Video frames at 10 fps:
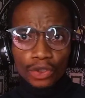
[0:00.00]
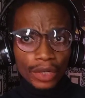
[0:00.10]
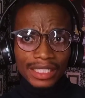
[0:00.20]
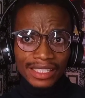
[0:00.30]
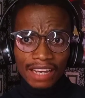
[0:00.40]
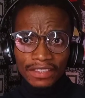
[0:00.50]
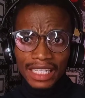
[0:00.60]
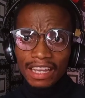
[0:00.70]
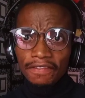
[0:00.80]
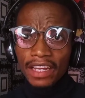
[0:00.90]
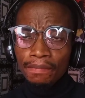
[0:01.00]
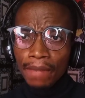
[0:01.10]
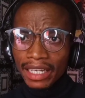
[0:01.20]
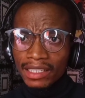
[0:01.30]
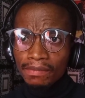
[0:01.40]
During the 7 days affiliate
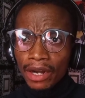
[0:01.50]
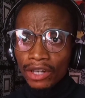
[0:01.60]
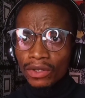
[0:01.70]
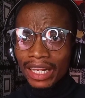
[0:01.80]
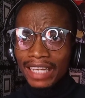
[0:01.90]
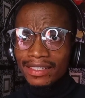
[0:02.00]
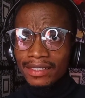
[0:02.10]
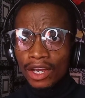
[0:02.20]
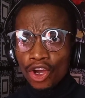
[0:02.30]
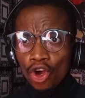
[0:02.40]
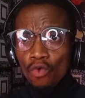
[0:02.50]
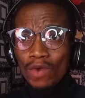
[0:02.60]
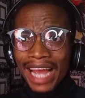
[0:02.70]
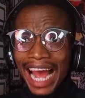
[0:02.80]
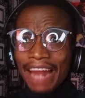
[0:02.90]
marketing marathon last year,
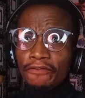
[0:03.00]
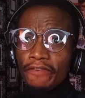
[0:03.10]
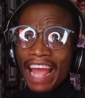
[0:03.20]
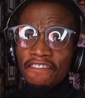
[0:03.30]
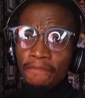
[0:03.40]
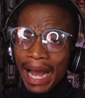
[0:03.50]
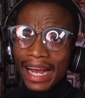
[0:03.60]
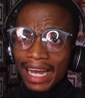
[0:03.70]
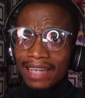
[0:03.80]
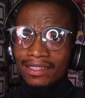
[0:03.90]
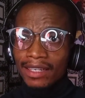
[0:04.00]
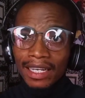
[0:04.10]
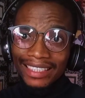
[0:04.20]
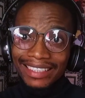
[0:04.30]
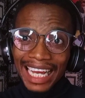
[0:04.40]
we had 5 bankers
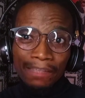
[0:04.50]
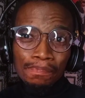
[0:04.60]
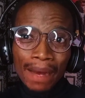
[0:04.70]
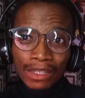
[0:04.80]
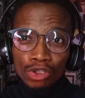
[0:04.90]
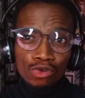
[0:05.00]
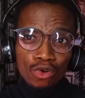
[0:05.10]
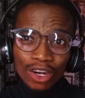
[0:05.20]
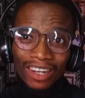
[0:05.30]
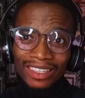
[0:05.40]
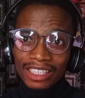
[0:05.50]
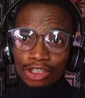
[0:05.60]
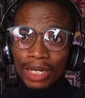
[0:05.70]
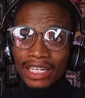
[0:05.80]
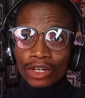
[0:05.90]
that partook in the
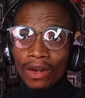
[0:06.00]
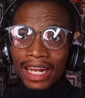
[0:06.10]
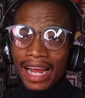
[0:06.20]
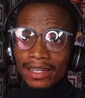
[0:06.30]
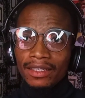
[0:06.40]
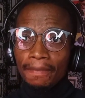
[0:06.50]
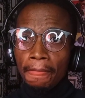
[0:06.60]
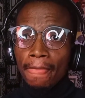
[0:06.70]
training online.